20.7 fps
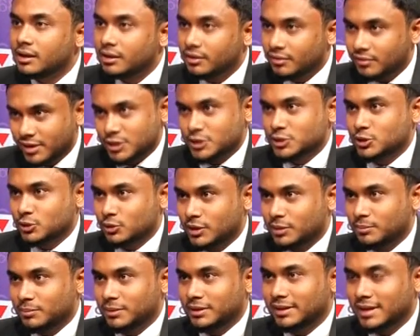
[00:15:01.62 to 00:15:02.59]
ratio.
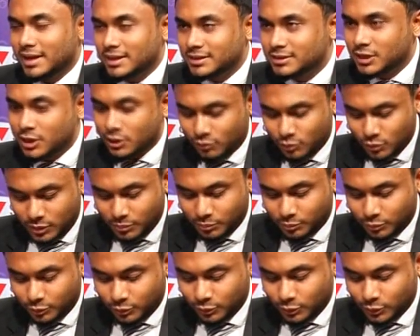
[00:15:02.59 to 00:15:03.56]
I mean, that's how you
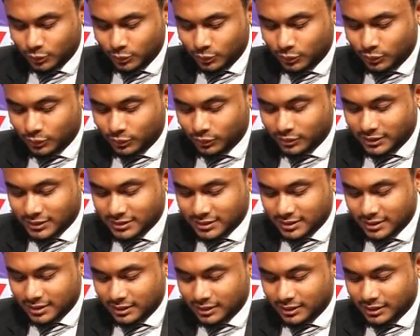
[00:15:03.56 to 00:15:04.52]
improve your this.
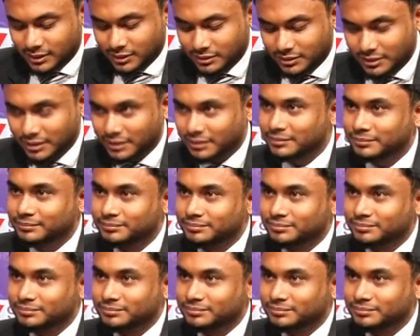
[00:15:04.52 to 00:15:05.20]
Uh, and that's